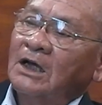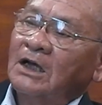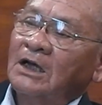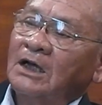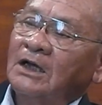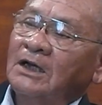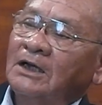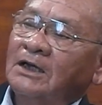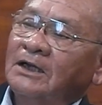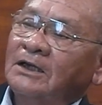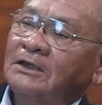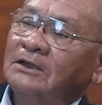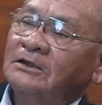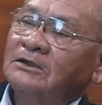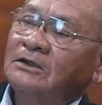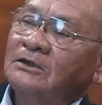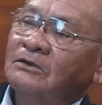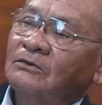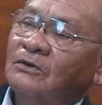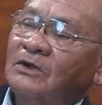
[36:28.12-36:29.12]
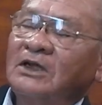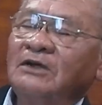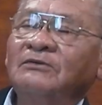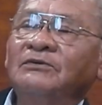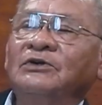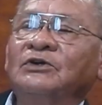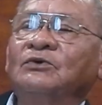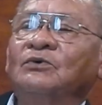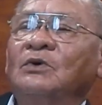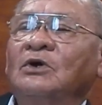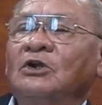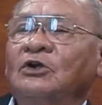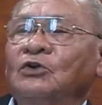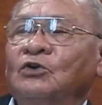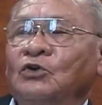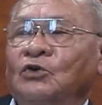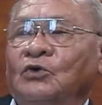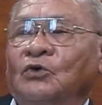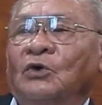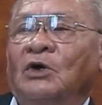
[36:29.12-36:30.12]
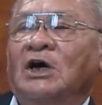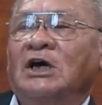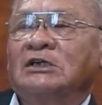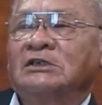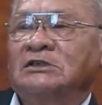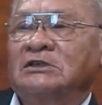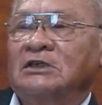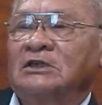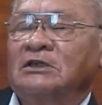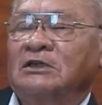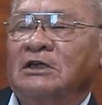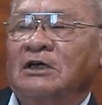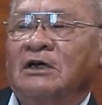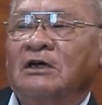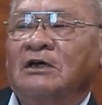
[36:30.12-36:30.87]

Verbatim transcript: uh, whatever you want to do, I said,